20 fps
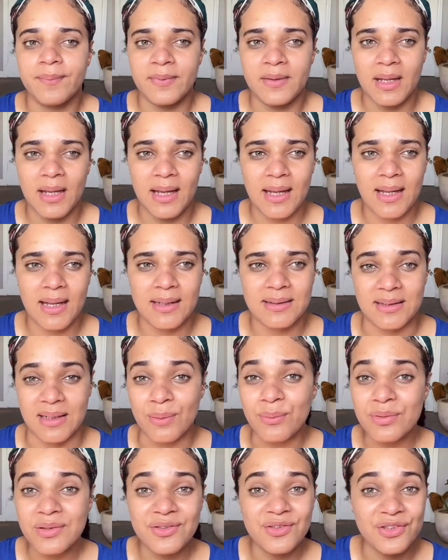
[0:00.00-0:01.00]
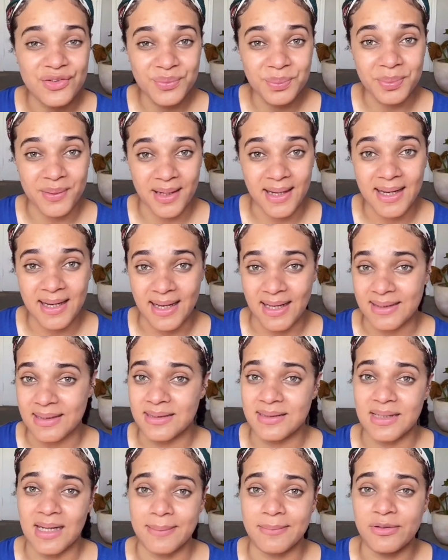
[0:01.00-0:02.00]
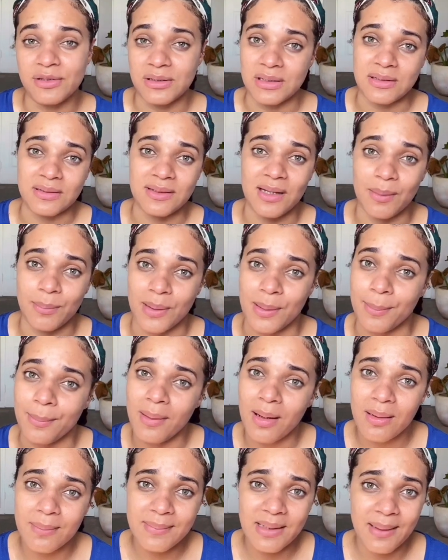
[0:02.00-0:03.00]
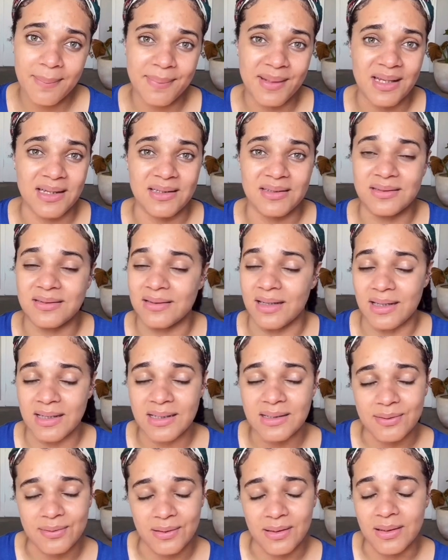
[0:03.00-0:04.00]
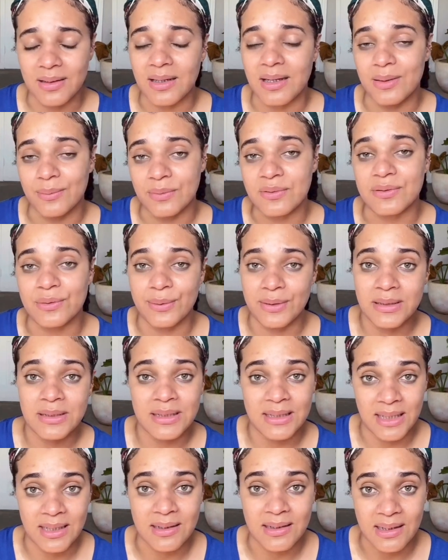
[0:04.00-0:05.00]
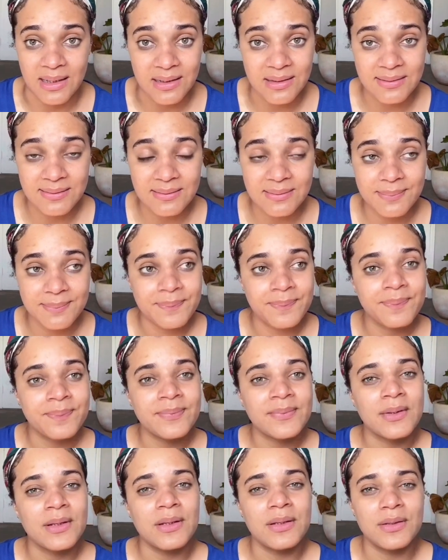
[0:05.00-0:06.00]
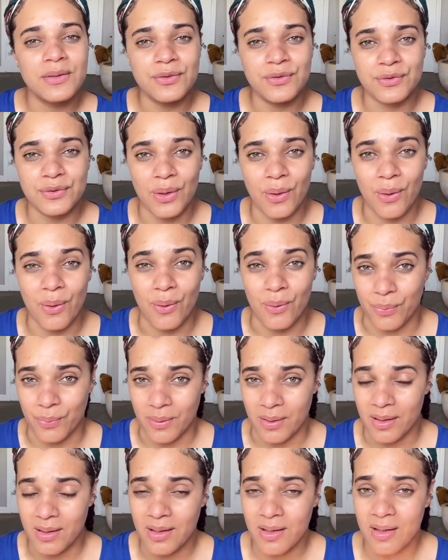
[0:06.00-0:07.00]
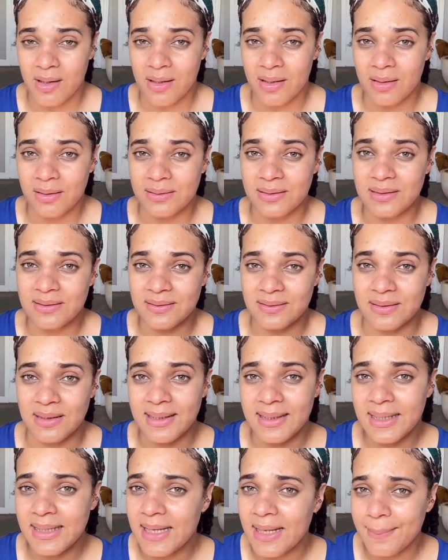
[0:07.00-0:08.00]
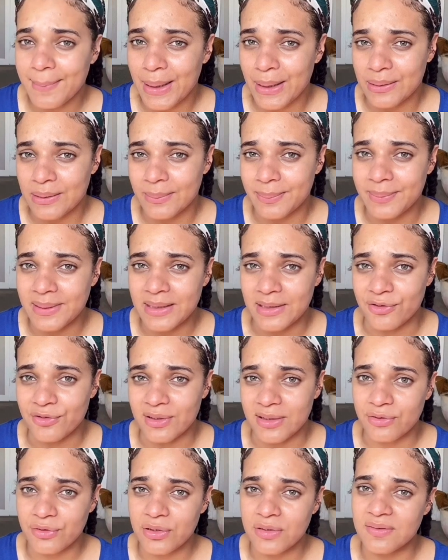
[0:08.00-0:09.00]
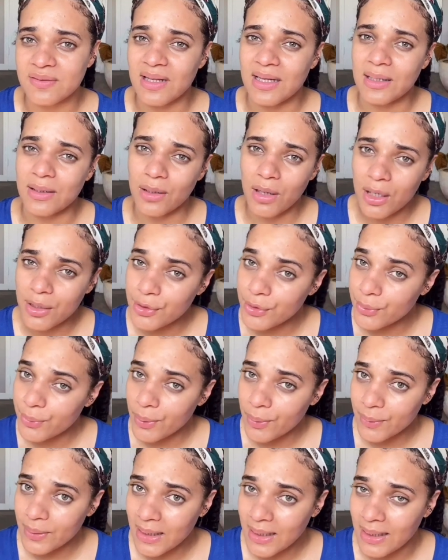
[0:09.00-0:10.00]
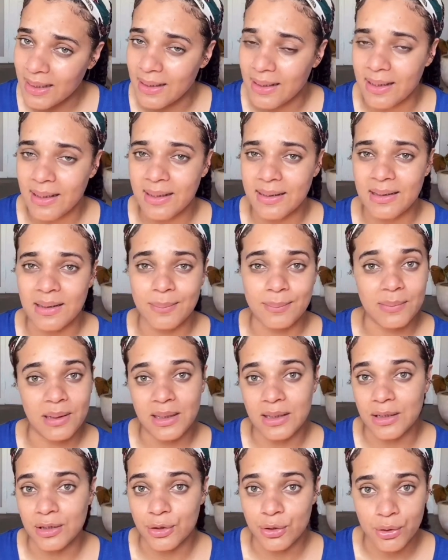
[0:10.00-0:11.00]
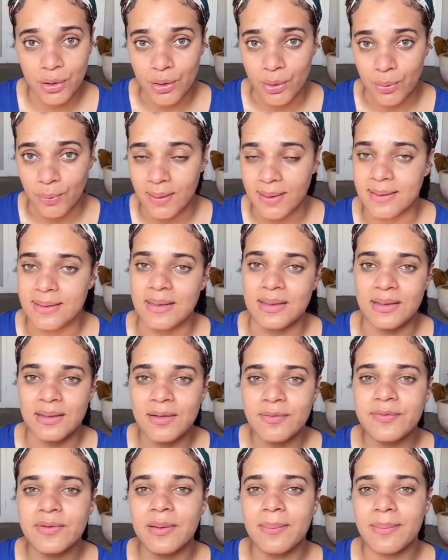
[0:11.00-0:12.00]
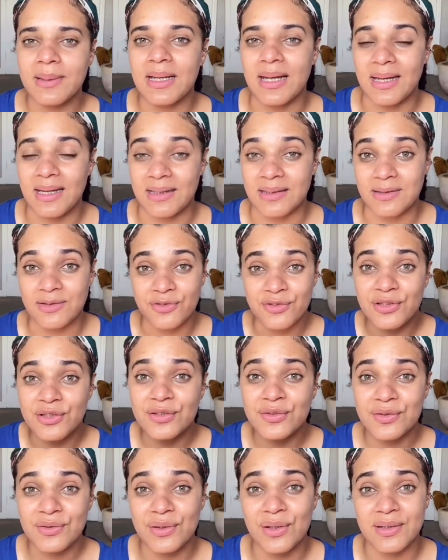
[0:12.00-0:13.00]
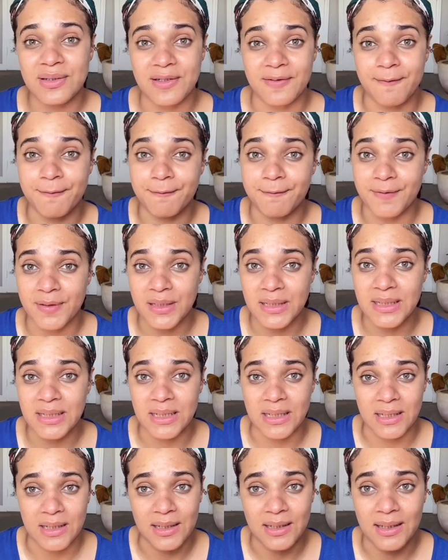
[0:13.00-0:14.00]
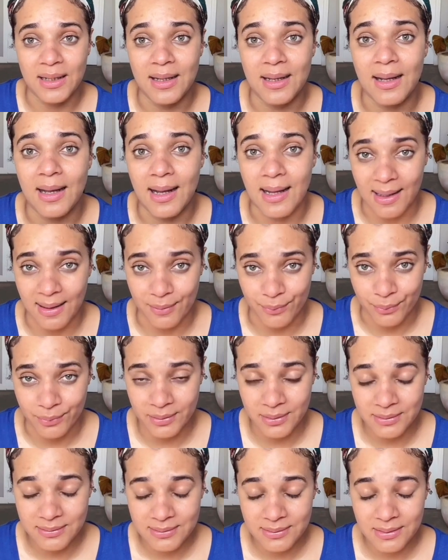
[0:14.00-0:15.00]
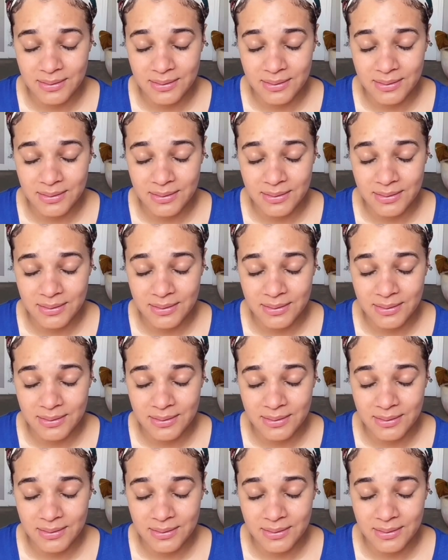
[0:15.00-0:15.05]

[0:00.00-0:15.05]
and I was just praying at that time. She didn't tell my mom yet because I thought I was going to get licks. So this lady came down the beach and she's like, are you okay? And I'm like, no. And I lift up my hand and she started freaking out.